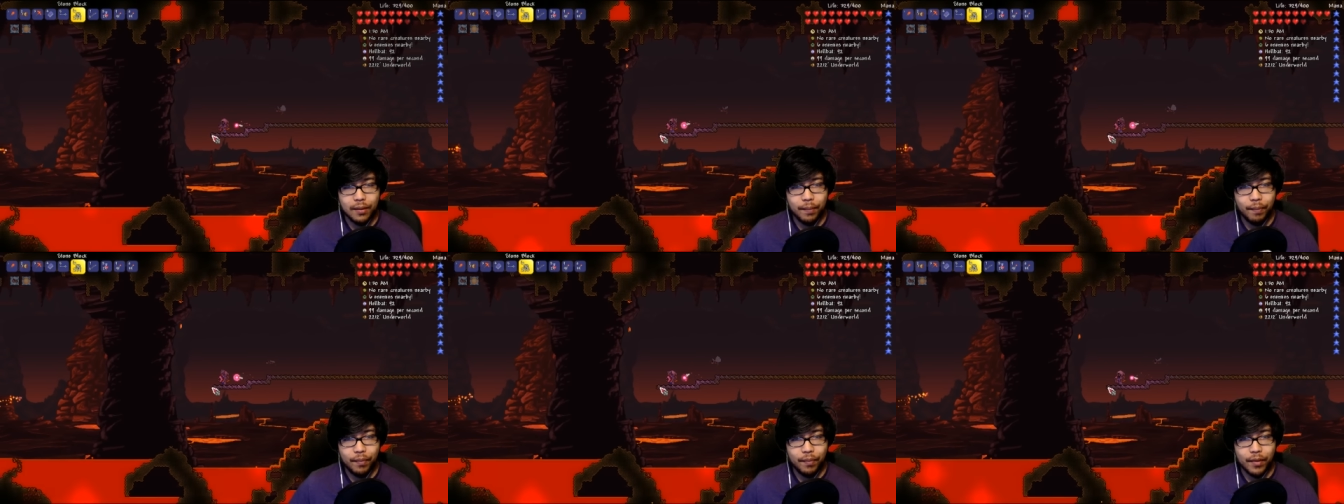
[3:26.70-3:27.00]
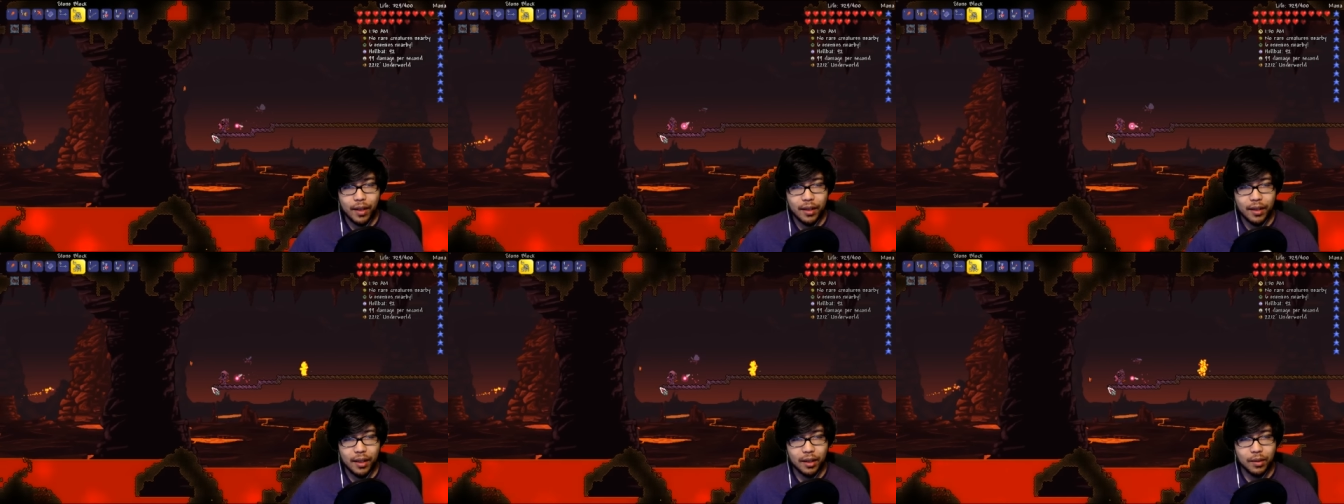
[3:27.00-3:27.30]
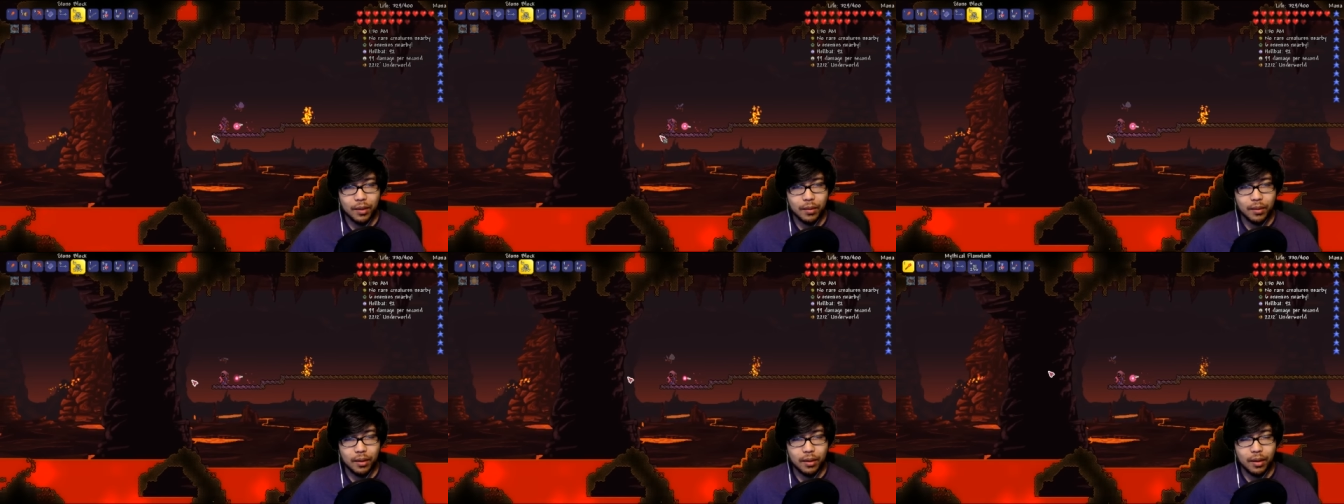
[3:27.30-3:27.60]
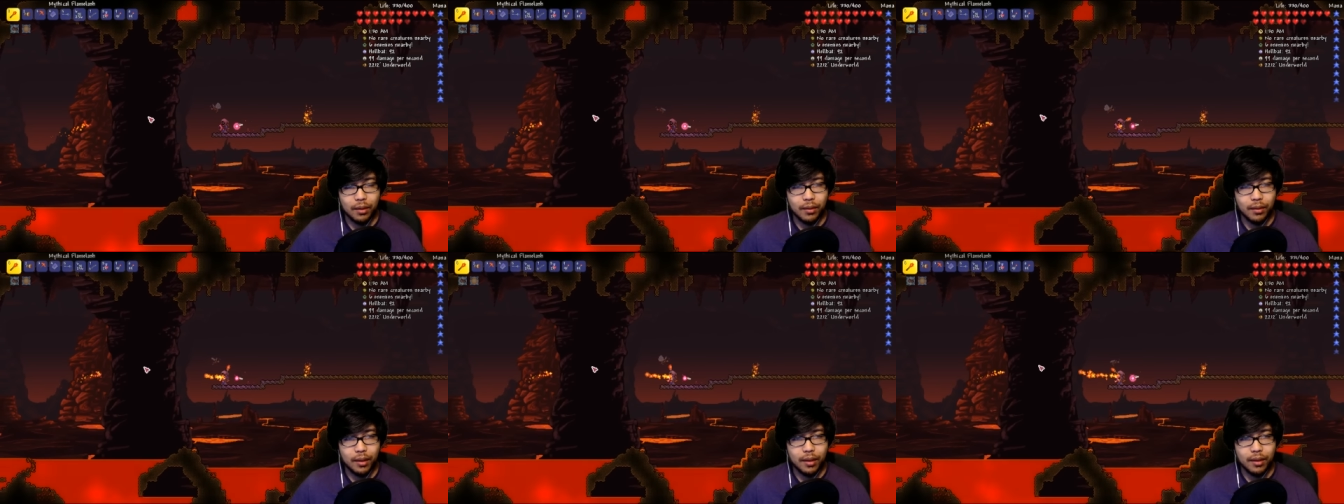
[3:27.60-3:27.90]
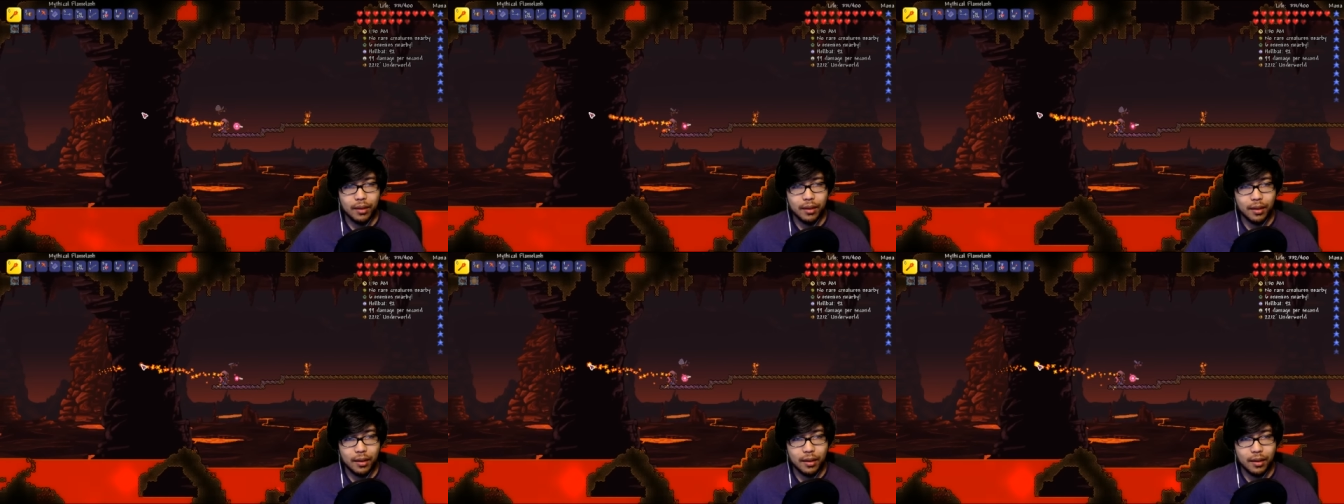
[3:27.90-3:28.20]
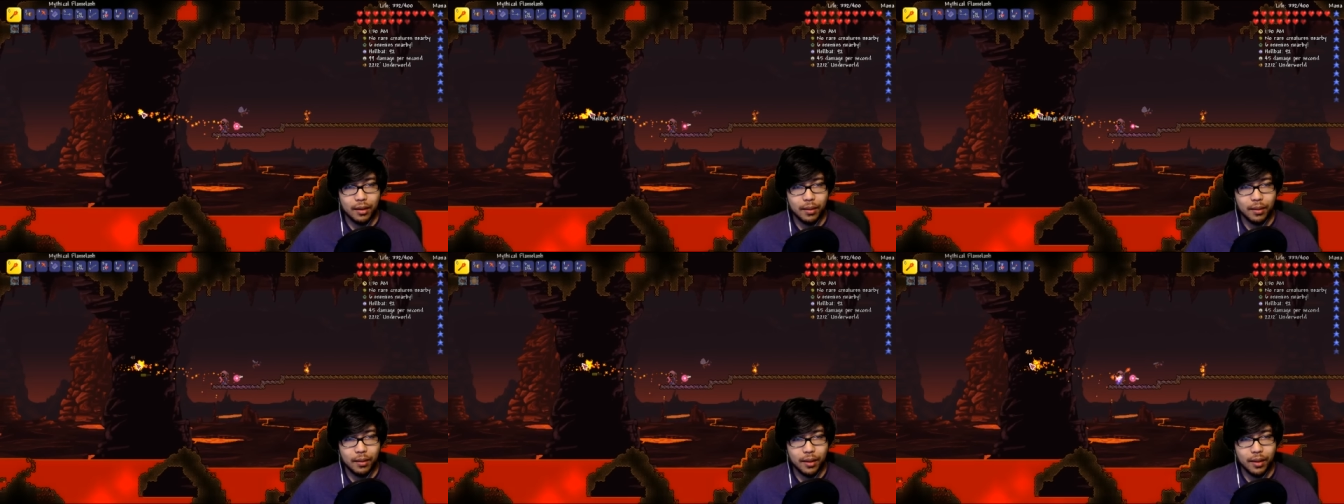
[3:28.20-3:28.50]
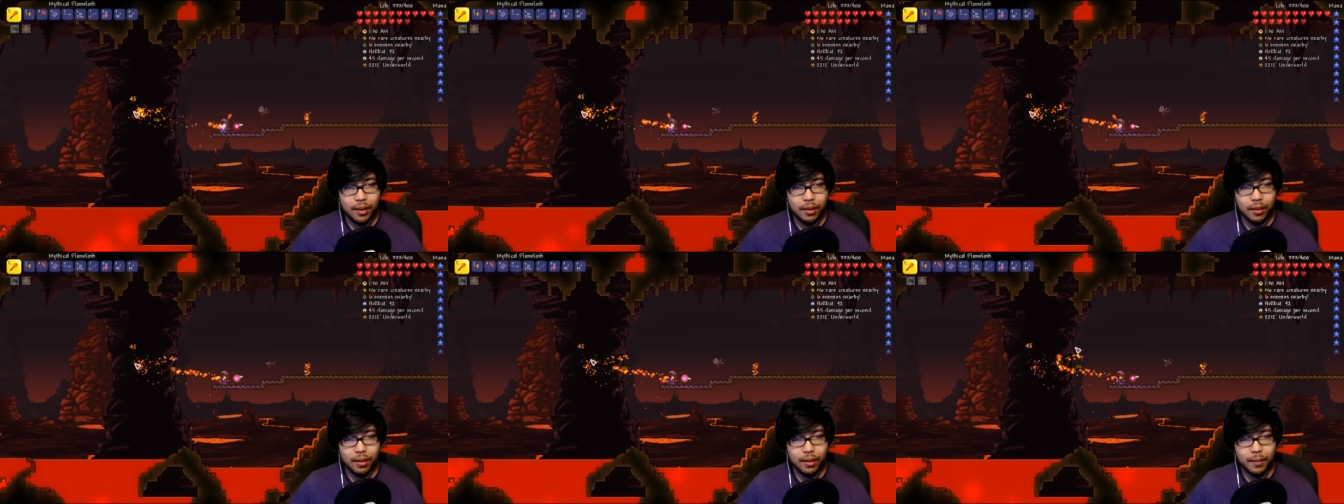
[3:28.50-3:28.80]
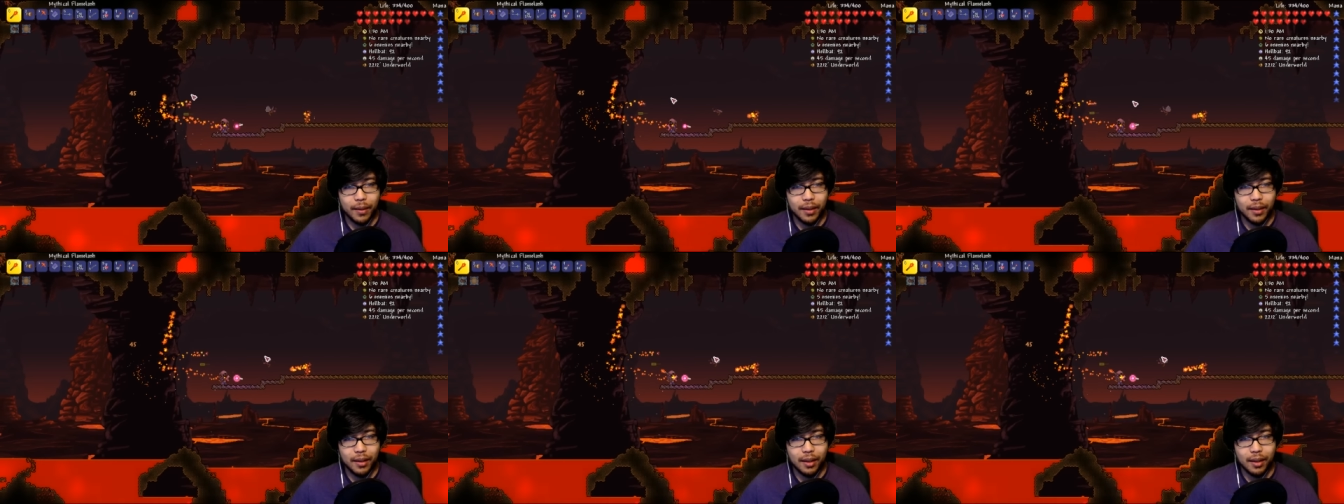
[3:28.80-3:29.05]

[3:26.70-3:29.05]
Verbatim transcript: I think that's what it's called, right? Well, you know what I mean.